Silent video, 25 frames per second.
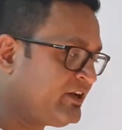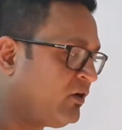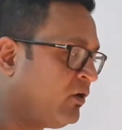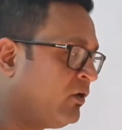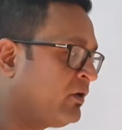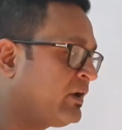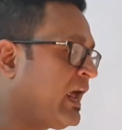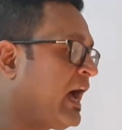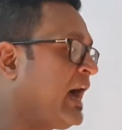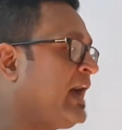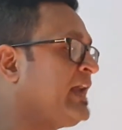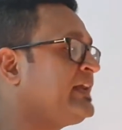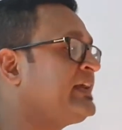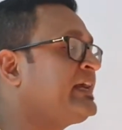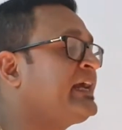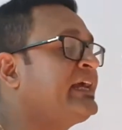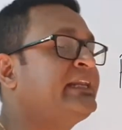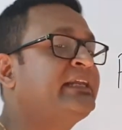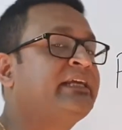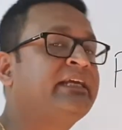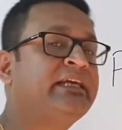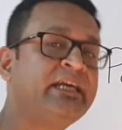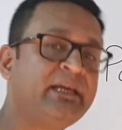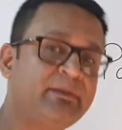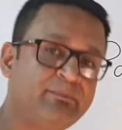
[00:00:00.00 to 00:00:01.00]
or I
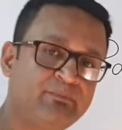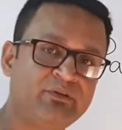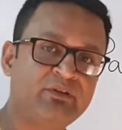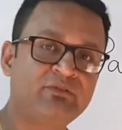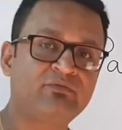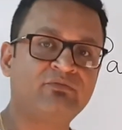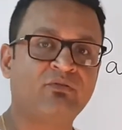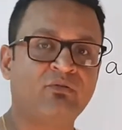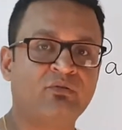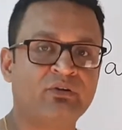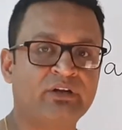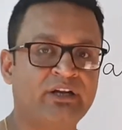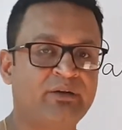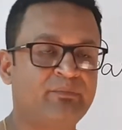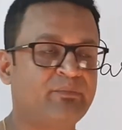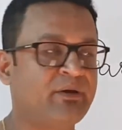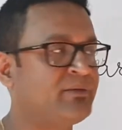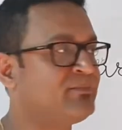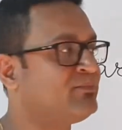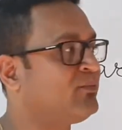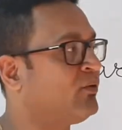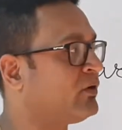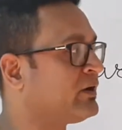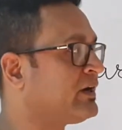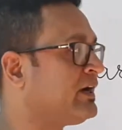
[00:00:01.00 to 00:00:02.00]
can keep the phone in my
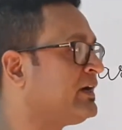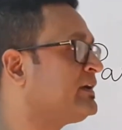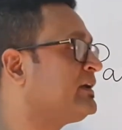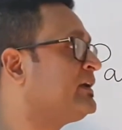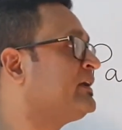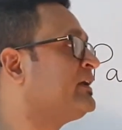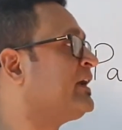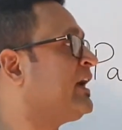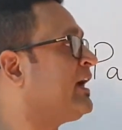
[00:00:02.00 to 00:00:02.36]
pocket